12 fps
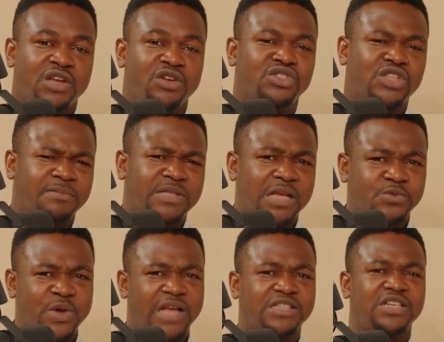sometimes
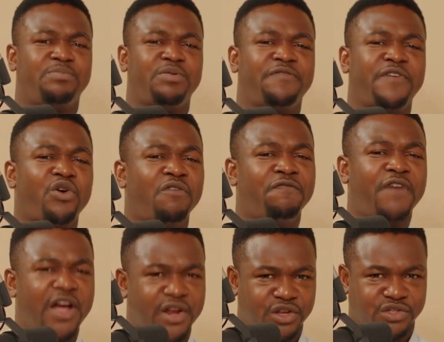we actually prefer
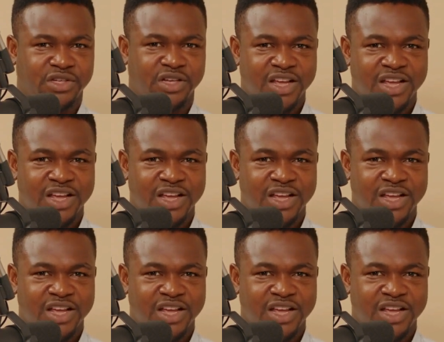unfurnished